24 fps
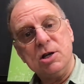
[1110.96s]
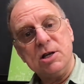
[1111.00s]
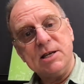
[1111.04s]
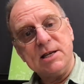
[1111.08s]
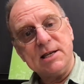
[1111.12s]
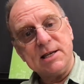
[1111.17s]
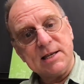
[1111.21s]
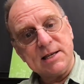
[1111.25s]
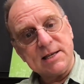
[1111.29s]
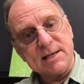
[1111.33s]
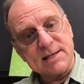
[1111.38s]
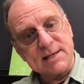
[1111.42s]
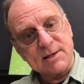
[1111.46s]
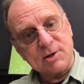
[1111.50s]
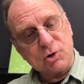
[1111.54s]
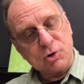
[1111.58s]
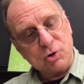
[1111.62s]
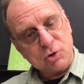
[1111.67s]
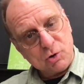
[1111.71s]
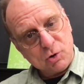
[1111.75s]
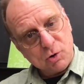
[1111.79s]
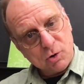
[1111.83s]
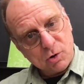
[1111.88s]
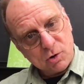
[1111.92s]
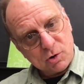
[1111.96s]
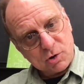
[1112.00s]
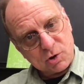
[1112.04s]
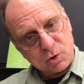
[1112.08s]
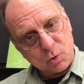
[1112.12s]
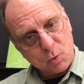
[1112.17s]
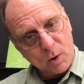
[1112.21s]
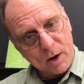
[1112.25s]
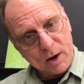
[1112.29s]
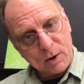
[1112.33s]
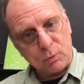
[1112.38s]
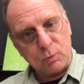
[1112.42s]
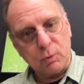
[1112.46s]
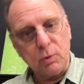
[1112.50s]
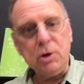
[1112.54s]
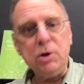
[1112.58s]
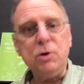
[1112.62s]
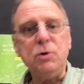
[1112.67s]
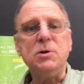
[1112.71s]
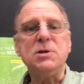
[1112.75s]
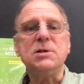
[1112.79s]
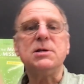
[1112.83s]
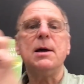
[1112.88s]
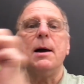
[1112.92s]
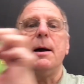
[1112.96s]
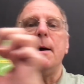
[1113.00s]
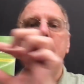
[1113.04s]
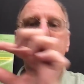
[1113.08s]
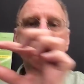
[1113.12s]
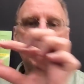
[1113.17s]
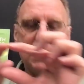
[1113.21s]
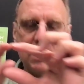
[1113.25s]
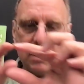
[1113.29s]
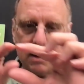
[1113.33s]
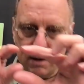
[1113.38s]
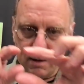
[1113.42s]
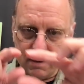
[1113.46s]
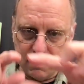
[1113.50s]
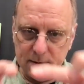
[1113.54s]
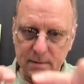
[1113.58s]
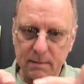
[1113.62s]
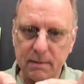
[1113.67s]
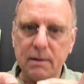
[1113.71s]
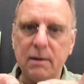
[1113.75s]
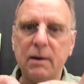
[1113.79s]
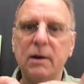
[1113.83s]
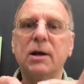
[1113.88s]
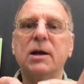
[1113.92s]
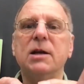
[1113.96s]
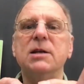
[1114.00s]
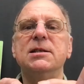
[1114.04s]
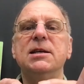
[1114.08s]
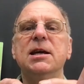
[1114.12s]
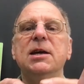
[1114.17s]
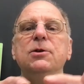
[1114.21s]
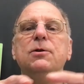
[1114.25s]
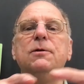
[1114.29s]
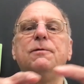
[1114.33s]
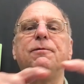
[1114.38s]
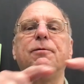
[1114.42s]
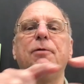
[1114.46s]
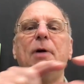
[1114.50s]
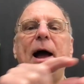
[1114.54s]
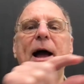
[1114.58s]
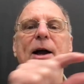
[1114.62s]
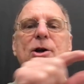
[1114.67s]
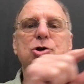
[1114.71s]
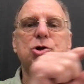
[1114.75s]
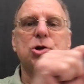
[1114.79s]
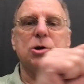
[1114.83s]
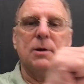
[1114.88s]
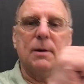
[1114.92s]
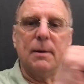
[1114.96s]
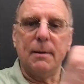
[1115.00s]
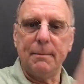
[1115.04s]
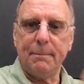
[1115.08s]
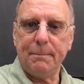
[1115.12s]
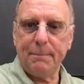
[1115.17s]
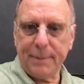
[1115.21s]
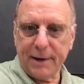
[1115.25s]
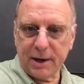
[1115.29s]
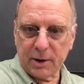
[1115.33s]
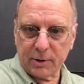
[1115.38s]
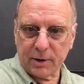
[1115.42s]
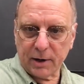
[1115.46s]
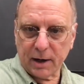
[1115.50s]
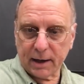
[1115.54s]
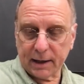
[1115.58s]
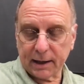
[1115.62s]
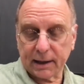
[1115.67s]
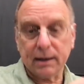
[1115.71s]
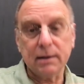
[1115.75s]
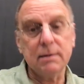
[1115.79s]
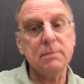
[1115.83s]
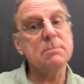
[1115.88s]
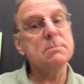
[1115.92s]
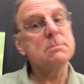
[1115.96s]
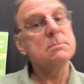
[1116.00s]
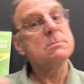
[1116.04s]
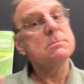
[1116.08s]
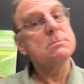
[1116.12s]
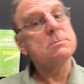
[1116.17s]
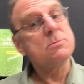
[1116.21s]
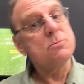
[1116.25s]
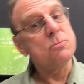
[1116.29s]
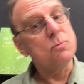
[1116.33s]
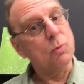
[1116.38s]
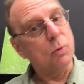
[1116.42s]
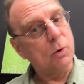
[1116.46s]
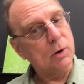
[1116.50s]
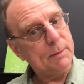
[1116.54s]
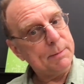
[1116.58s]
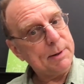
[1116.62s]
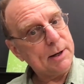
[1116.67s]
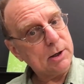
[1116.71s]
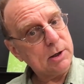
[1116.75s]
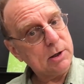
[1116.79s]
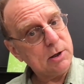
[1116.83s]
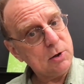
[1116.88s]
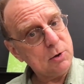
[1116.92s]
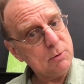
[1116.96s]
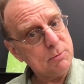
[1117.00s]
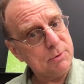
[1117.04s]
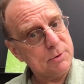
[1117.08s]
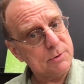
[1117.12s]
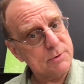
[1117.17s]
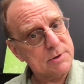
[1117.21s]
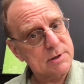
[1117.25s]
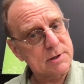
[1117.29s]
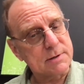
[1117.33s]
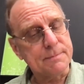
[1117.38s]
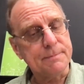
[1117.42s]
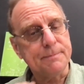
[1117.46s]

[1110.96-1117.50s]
S square roots, continued fraction, periodic. What about cube roots?